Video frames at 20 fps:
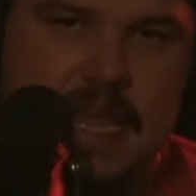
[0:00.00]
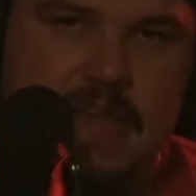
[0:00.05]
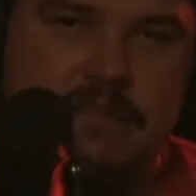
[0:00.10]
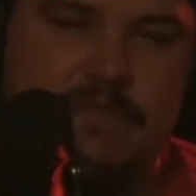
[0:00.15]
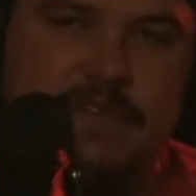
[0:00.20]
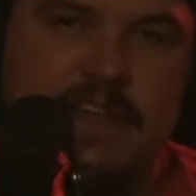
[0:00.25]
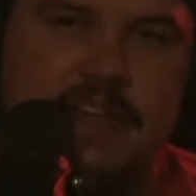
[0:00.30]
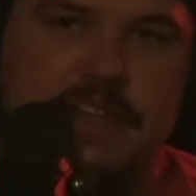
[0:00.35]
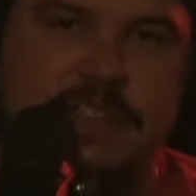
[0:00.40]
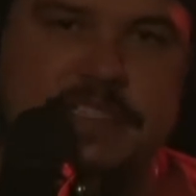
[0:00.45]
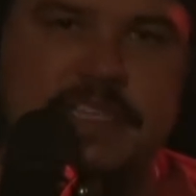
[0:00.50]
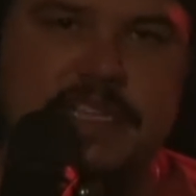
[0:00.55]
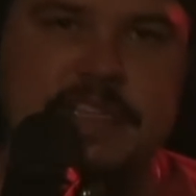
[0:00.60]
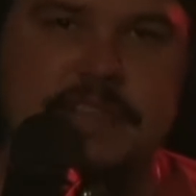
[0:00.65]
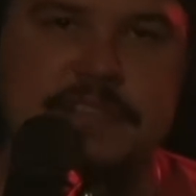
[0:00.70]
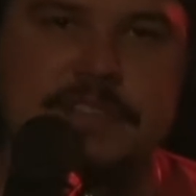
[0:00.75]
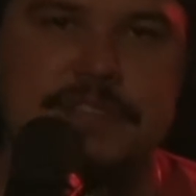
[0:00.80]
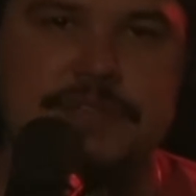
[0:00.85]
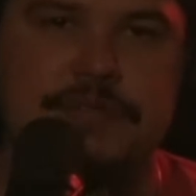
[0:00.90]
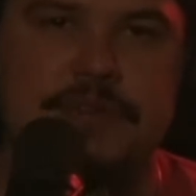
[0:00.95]
and
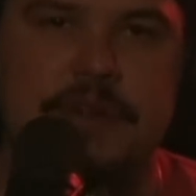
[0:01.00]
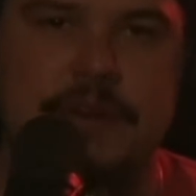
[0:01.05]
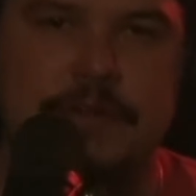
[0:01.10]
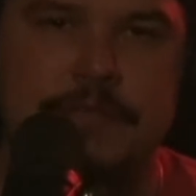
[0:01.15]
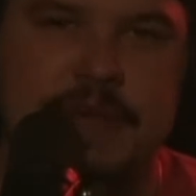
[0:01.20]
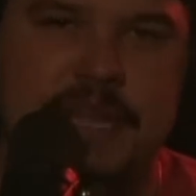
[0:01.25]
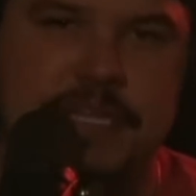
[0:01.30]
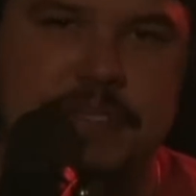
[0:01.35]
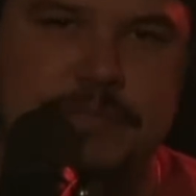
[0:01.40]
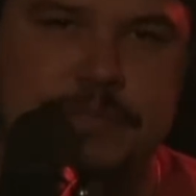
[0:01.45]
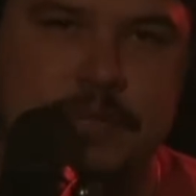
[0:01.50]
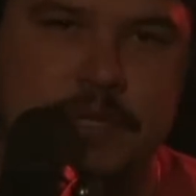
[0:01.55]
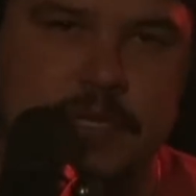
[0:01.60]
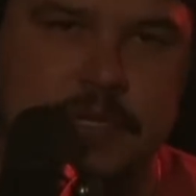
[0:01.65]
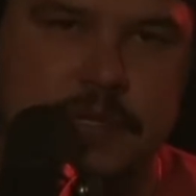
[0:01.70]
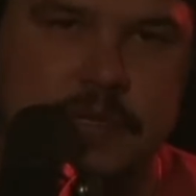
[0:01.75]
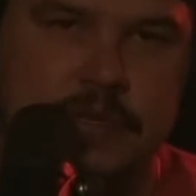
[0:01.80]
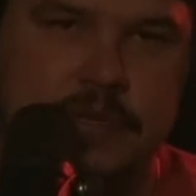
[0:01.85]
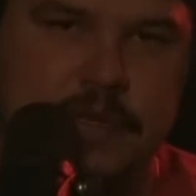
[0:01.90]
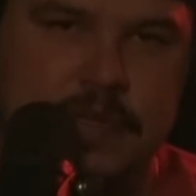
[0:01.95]
Valentina's 200-page
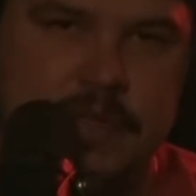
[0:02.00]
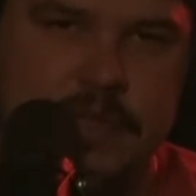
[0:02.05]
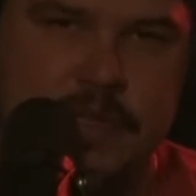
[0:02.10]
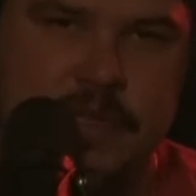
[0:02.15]
book.